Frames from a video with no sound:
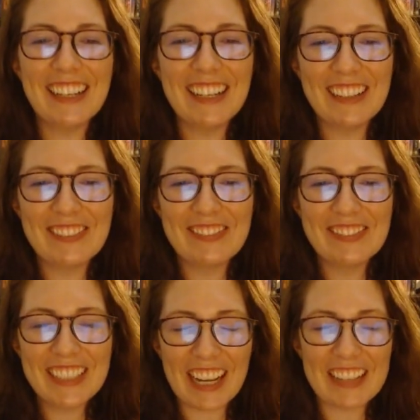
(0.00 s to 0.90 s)

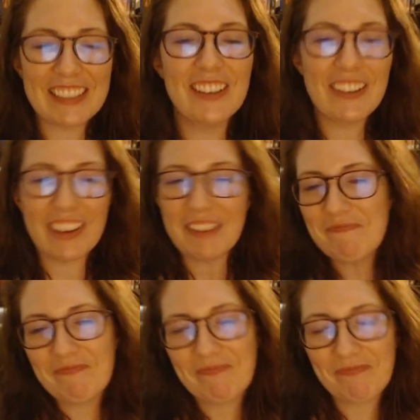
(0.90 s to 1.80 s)
um yeah so
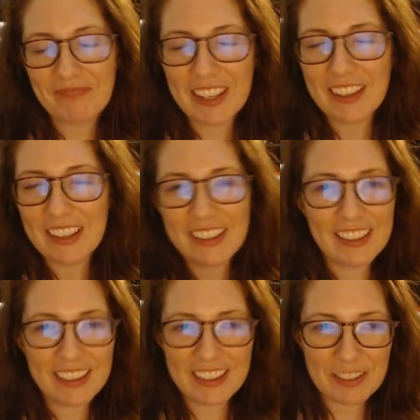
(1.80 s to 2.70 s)
anyway
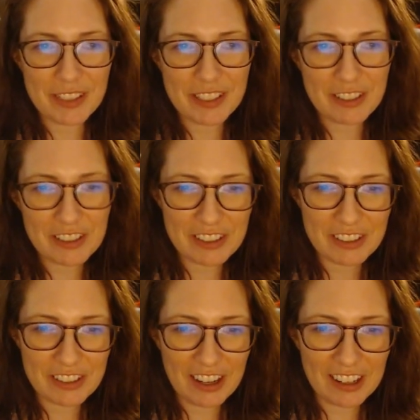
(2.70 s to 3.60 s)
this
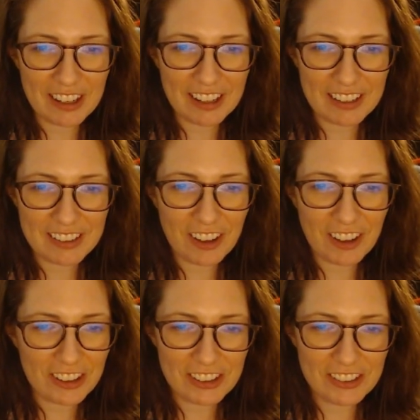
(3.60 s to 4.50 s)
research uh,
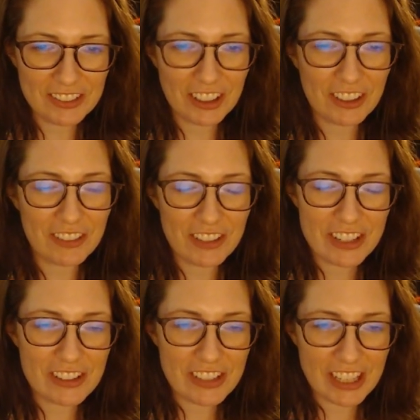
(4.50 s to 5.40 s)
article or
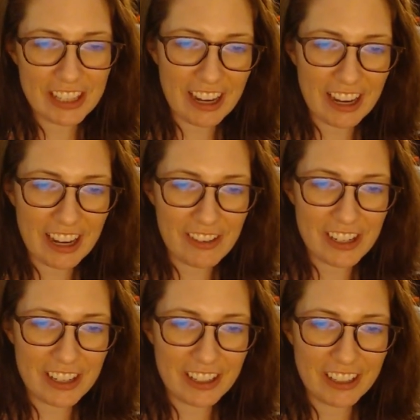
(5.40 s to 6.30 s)
research link that I
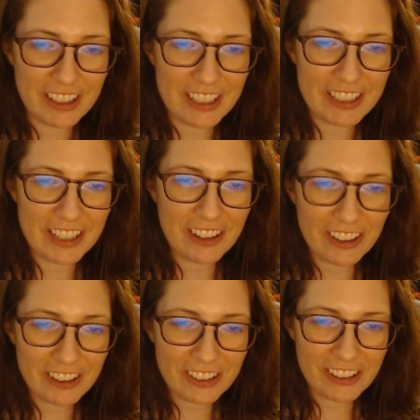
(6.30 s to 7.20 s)
have in here is an
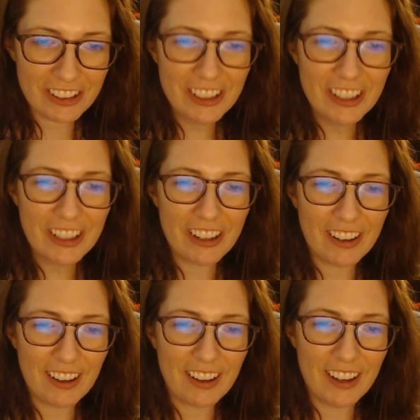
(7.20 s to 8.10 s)
article
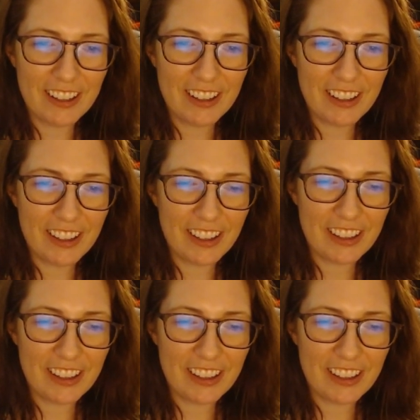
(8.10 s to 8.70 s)
on